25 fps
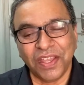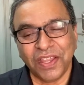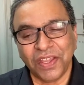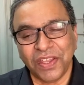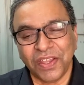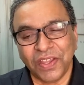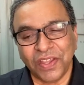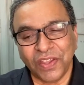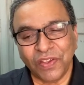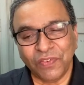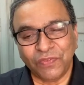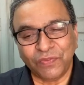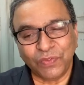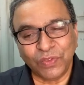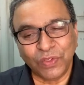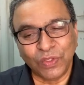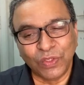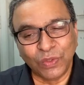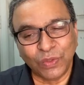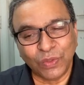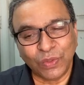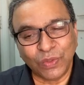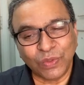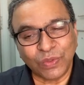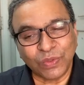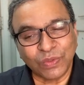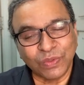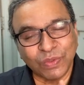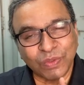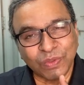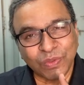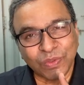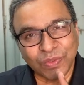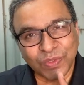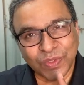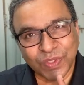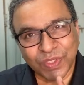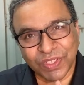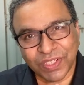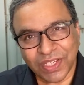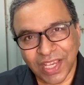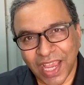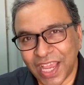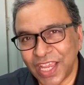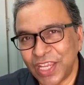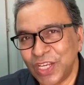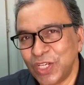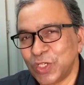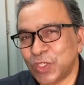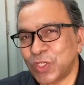If you
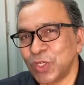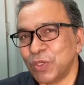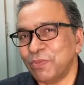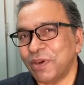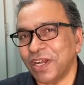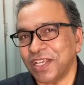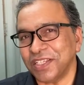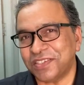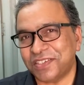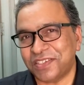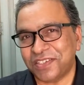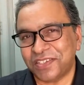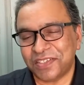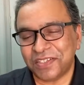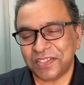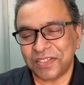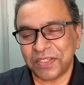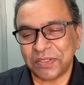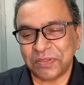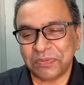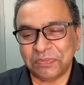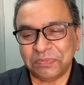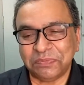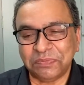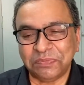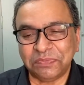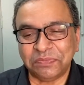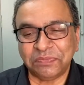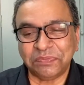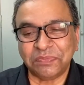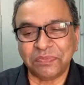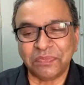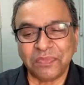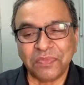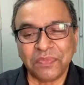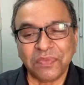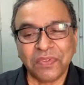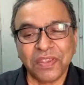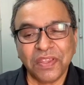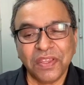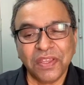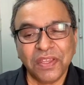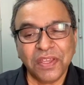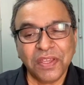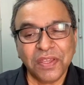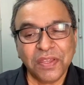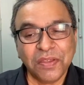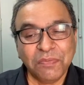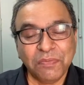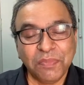shine too much,
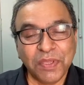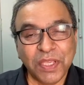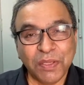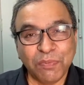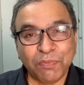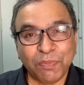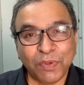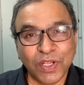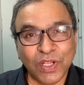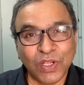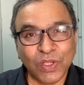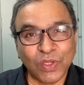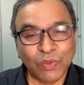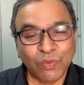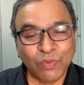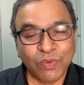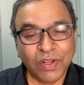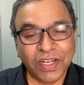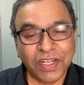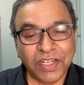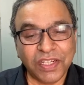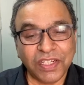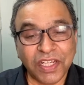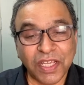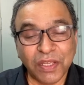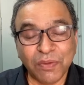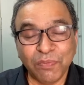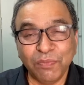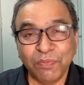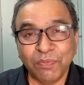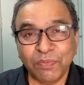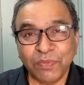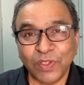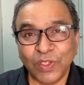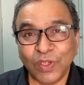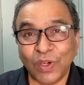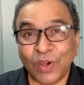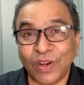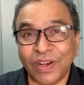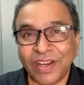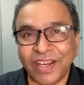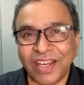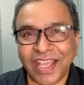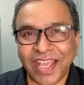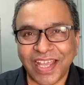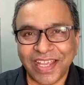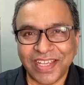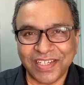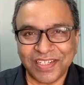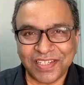people will dim your
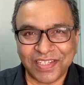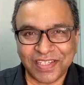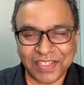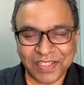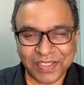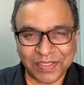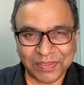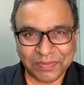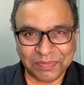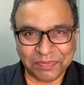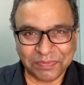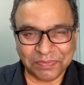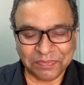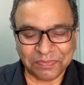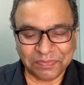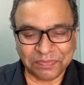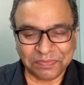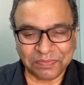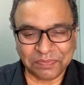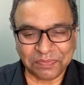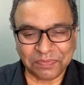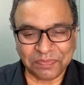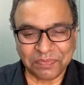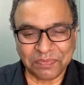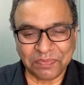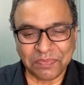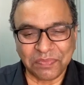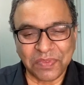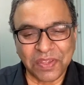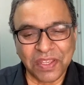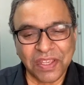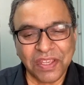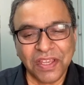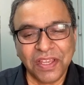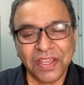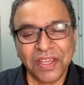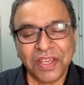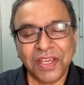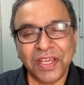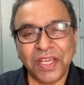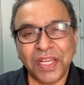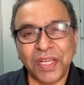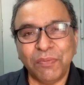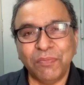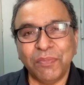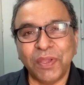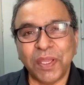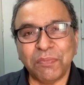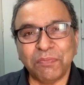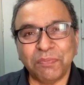light.
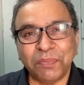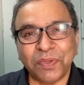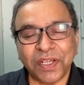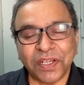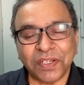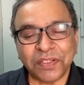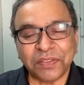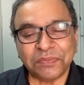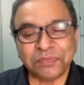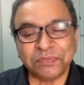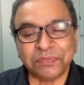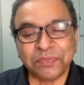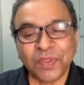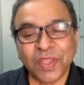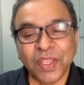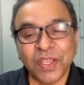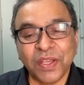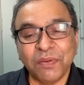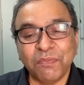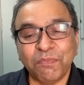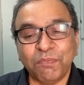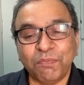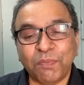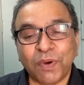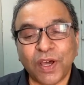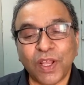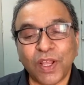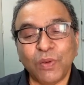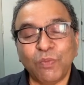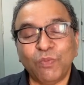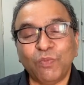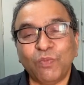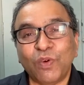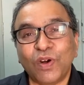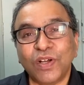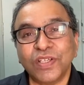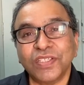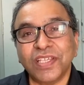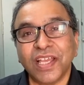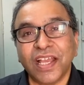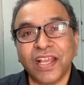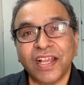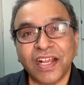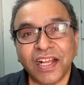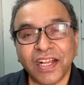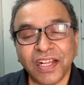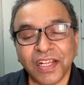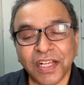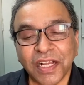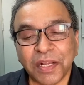Remember, bulb was
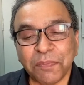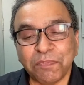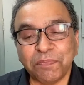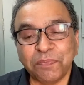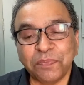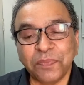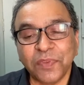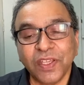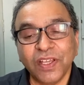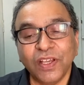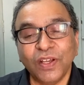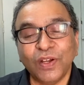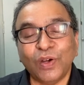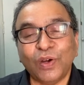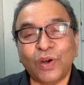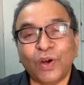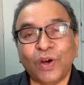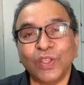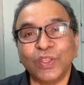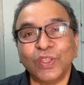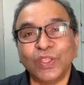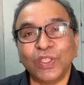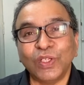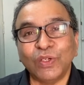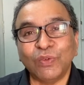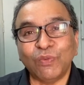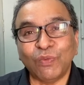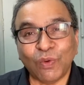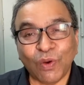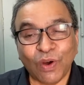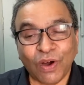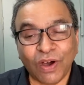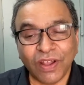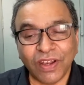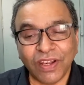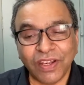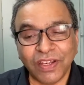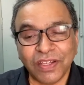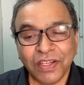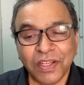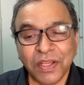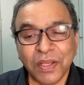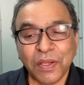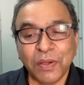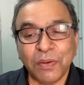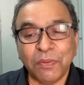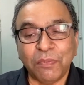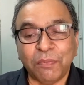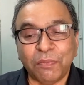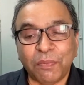hung up on the wall
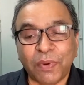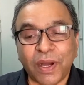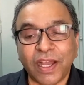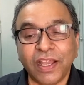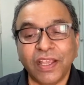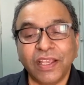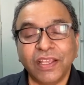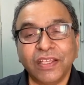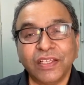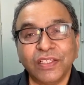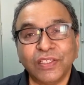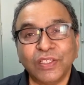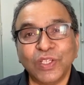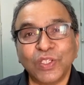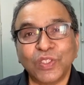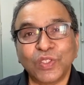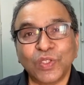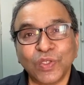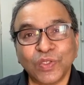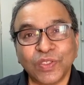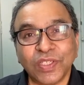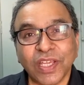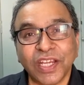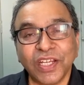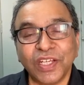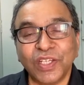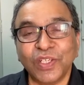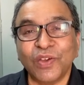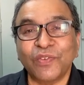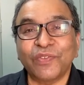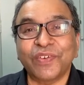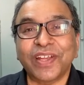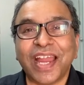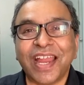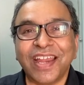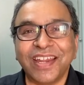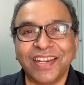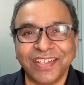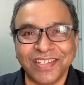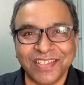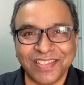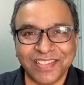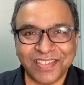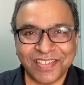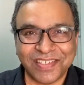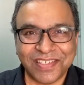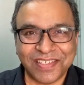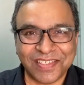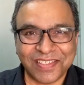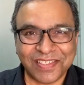by the Society of
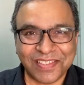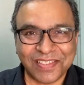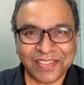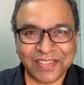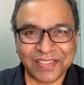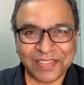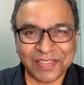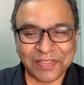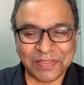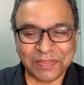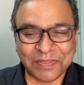Candles.